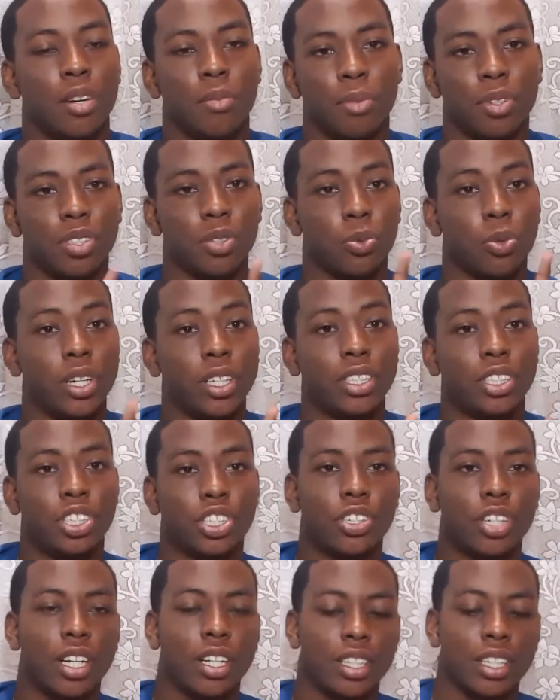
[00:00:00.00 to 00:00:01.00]
But the way to
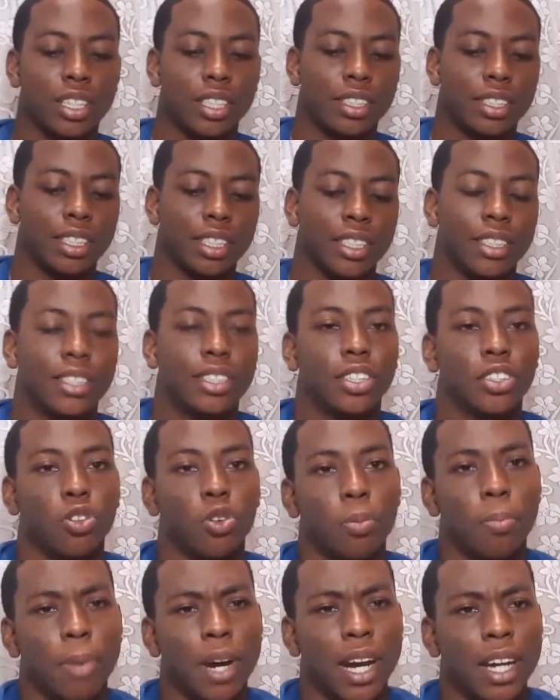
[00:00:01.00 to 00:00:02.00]
trick this is to
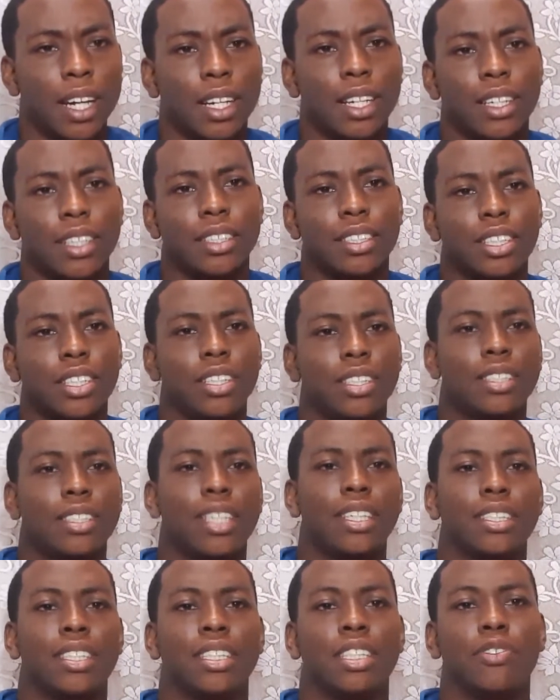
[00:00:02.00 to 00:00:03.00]
go back to your
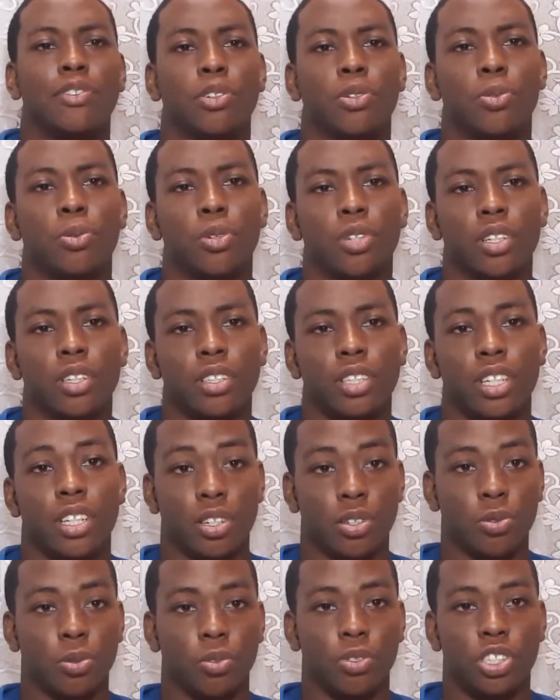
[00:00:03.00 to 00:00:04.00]
settings for Google, your
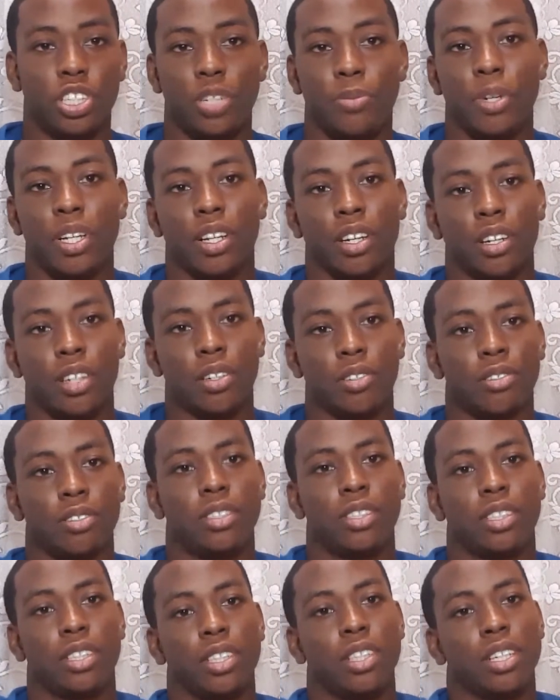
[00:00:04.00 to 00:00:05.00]
Gmail
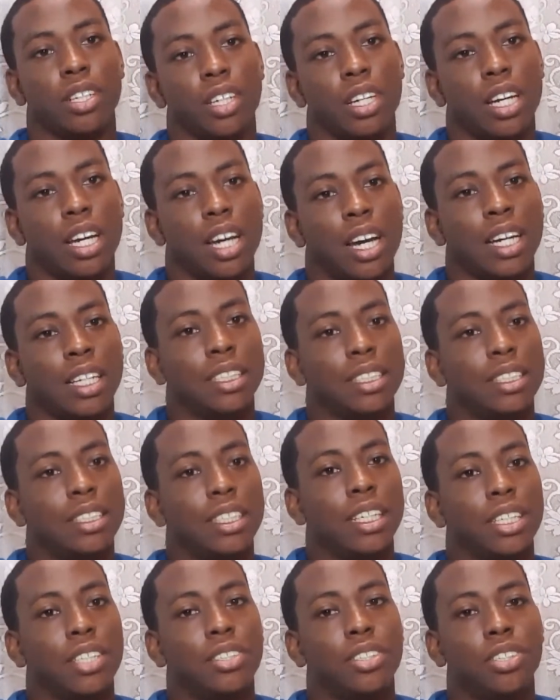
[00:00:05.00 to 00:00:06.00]
account, and
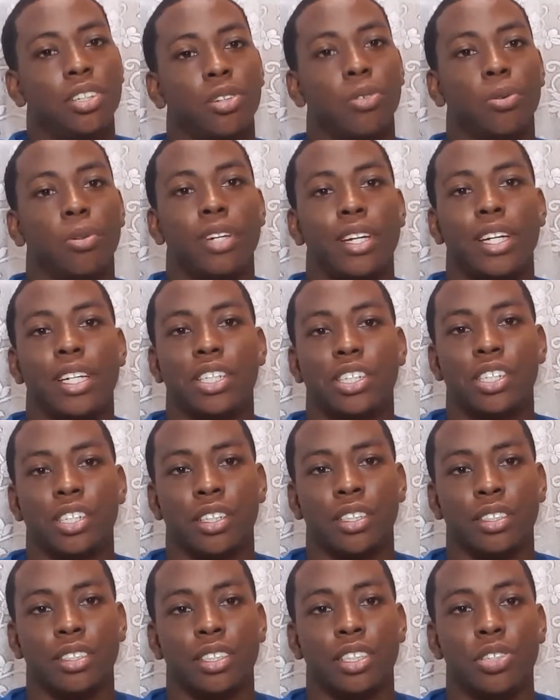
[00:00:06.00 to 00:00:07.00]
set your
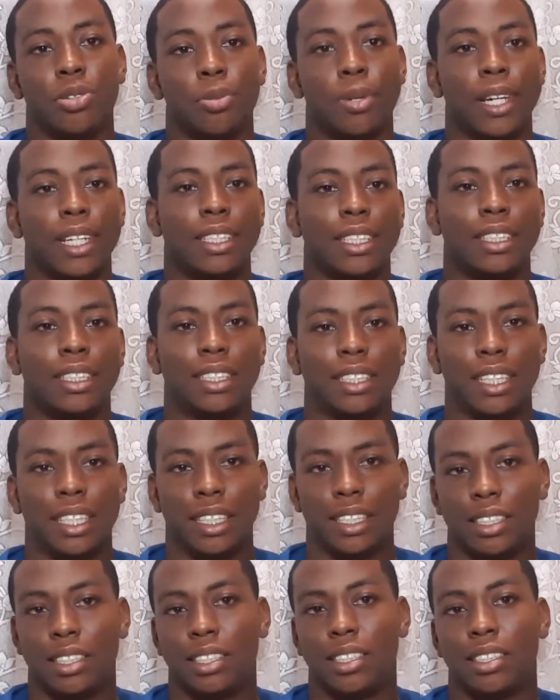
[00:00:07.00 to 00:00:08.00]
location to United
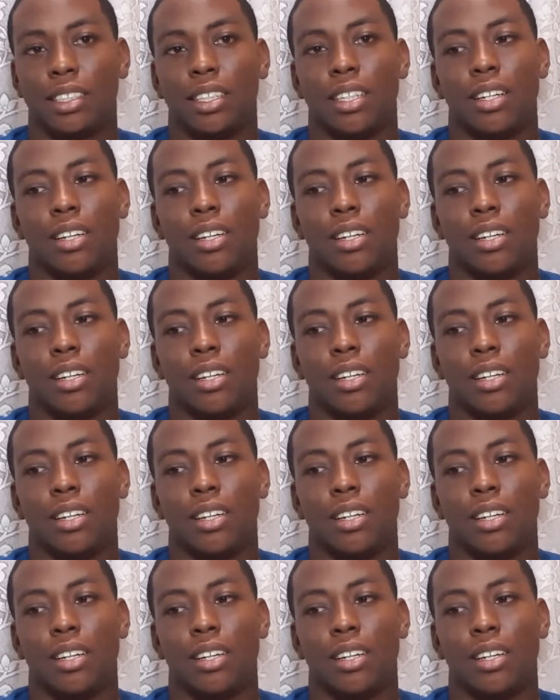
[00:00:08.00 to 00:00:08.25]
States.